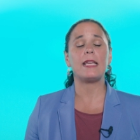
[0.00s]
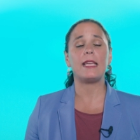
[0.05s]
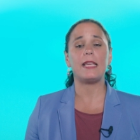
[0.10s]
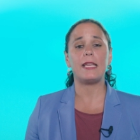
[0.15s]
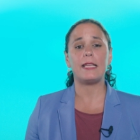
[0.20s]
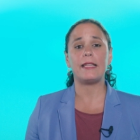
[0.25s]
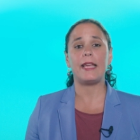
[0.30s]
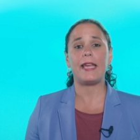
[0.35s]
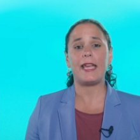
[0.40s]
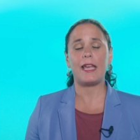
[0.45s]

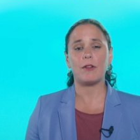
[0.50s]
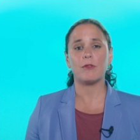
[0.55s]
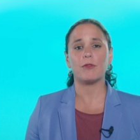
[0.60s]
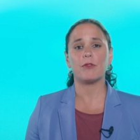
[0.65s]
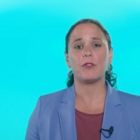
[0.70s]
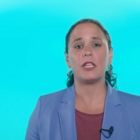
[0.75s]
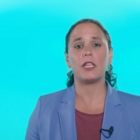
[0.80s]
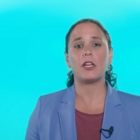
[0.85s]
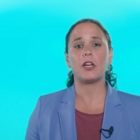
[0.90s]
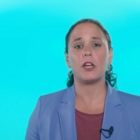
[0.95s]
in
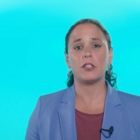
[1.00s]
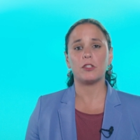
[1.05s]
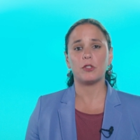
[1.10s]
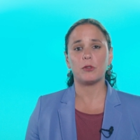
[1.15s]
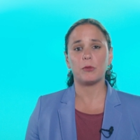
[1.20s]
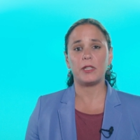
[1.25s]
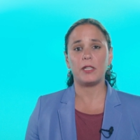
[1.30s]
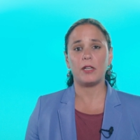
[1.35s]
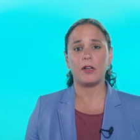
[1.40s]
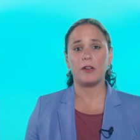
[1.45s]
every
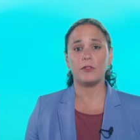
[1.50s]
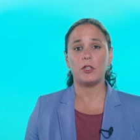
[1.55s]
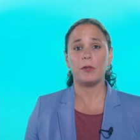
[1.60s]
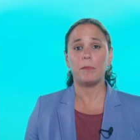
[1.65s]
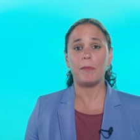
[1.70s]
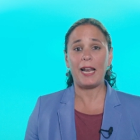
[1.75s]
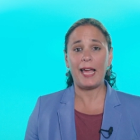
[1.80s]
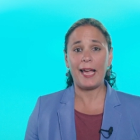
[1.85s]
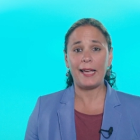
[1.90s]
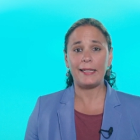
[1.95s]
country of the
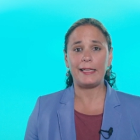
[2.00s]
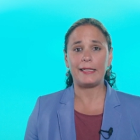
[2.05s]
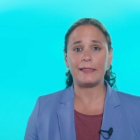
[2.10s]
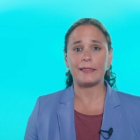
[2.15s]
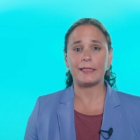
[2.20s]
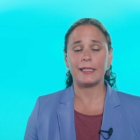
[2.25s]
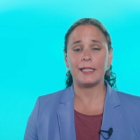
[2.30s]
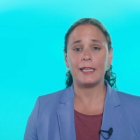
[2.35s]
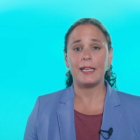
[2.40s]
planet.